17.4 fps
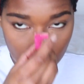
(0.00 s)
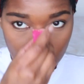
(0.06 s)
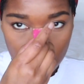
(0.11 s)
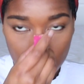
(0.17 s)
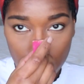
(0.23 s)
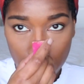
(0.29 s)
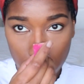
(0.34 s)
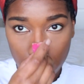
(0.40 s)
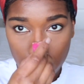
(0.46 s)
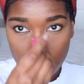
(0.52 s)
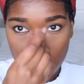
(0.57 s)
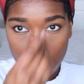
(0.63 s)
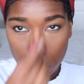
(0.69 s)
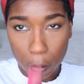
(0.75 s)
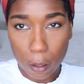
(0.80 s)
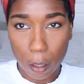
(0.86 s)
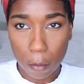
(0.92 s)
I put the
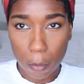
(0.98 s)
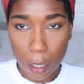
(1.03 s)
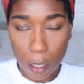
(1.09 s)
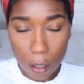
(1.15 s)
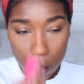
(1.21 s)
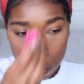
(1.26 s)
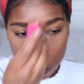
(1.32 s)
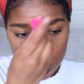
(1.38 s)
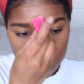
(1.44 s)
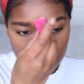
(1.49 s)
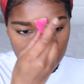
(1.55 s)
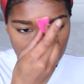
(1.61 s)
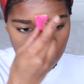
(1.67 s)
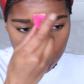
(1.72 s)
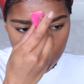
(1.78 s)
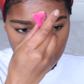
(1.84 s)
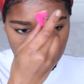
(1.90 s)
powder down my nose,
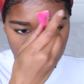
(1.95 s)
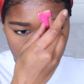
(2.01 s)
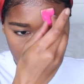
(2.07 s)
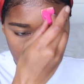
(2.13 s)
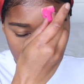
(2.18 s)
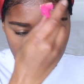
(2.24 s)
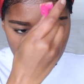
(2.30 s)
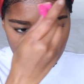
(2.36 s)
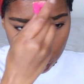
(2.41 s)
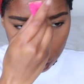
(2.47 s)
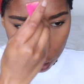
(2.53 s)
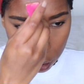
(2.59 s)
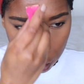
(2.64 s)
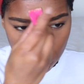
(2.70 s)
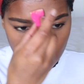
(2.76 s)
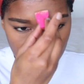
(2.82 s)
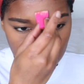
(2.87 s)

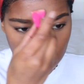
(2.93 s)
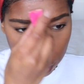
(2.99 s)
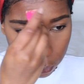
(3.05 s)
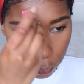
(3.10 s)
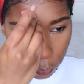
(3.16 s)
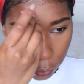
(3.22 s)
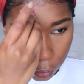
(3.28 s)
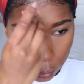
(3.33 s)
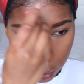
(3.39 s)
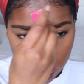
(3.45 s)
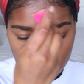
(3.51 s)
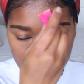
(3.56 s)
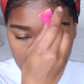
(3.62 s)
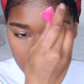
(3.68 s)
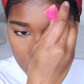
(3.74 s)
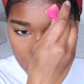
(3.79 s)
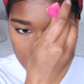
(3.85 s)
on my
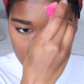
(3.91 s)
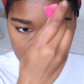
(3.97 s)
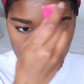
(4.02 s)
forehead.